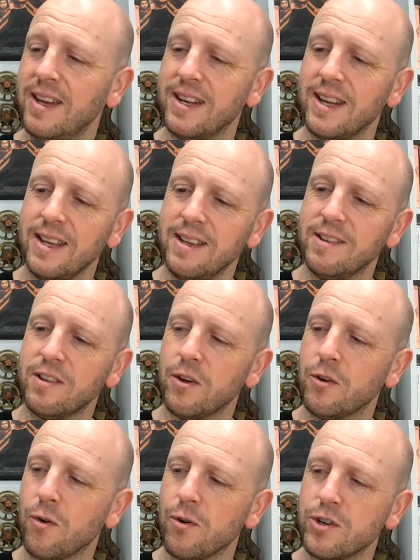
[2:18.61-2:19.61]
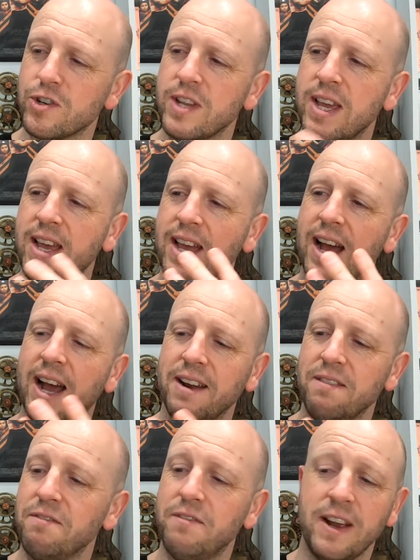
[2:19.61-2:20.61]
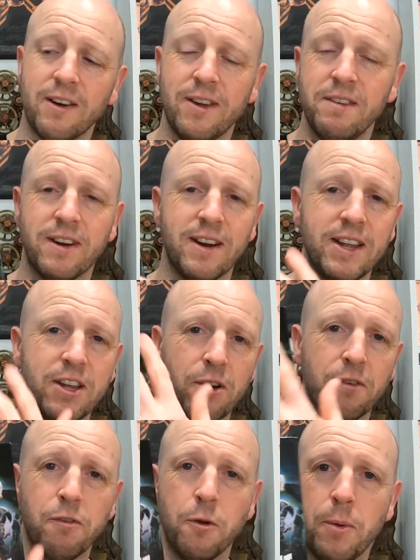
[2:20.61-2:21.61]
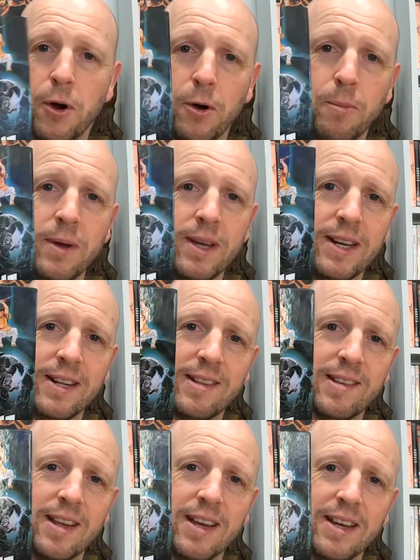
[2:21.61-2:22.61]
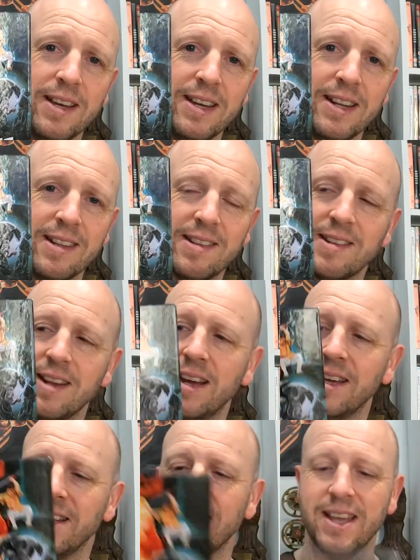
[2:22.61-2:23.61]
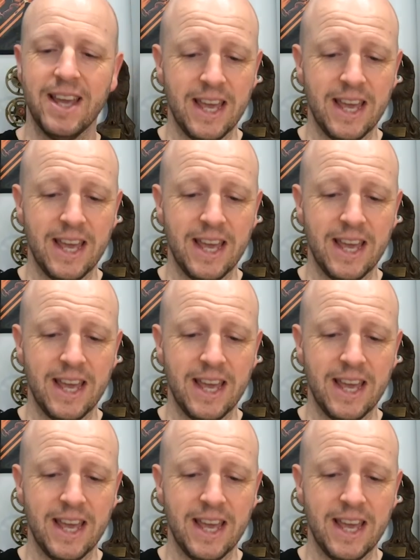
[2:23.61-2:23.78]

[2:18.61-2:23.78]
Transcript: It is gorgeous and very Kung Fu Bob in its style.